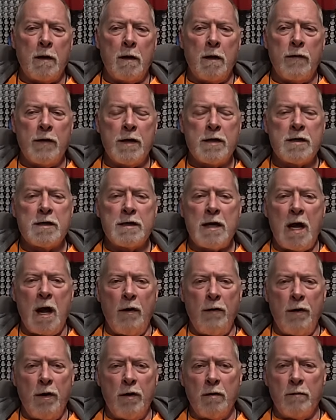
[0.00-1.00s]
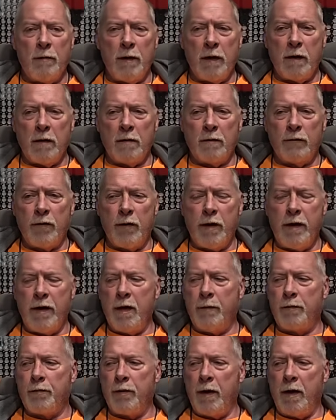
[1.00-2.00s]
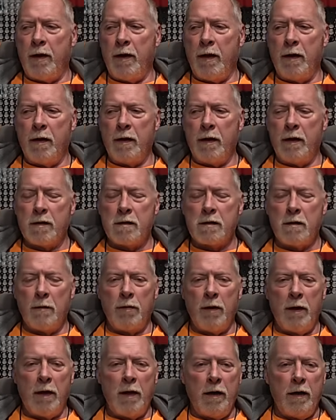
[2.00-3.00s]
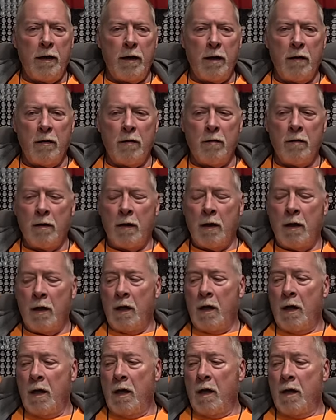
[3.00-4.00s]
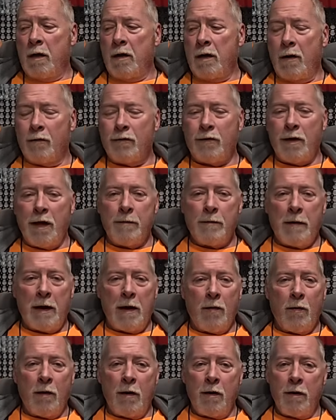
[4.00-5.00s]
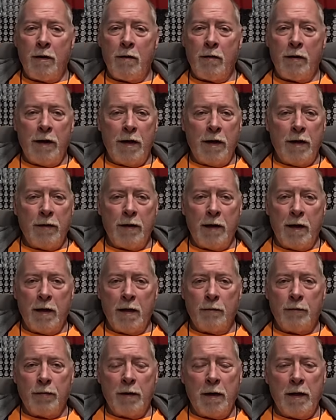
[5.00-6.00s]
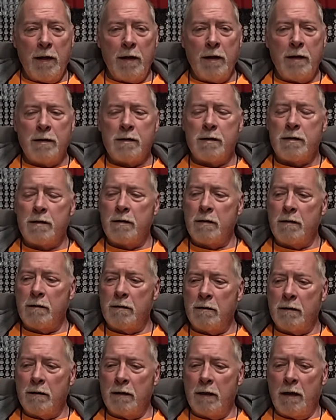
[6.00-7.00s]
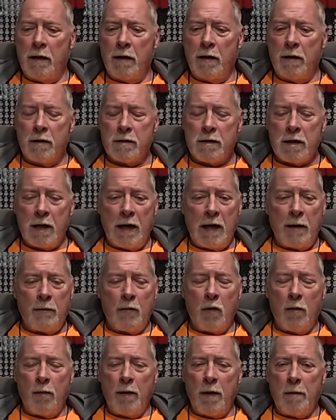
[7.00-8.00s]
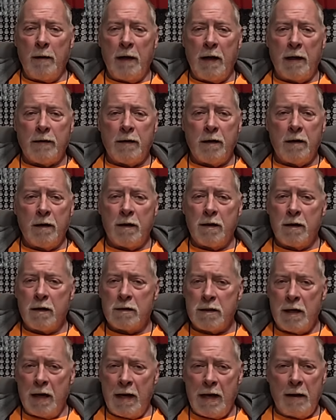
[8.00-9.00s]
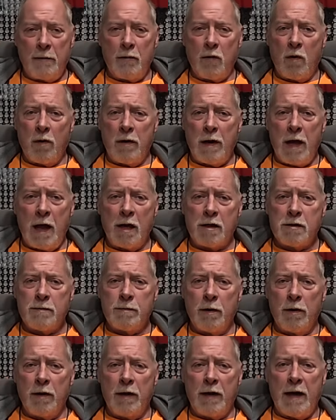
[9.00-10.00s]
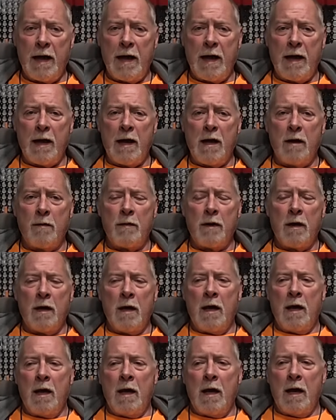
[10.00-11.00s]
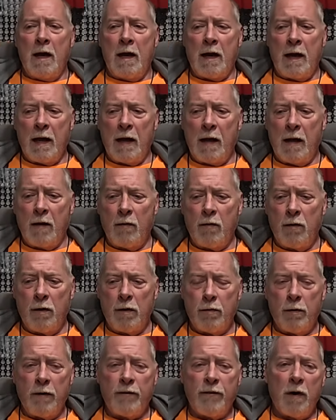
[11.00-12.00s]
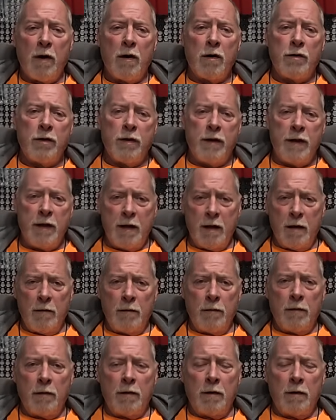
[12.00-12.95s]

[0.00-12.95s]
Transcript: this is all new to me. 3D printing is completely new. Don't take my word on anything, please. There's a lot more people out there that is a lot more knowledgeable than I am, and I would refer to them.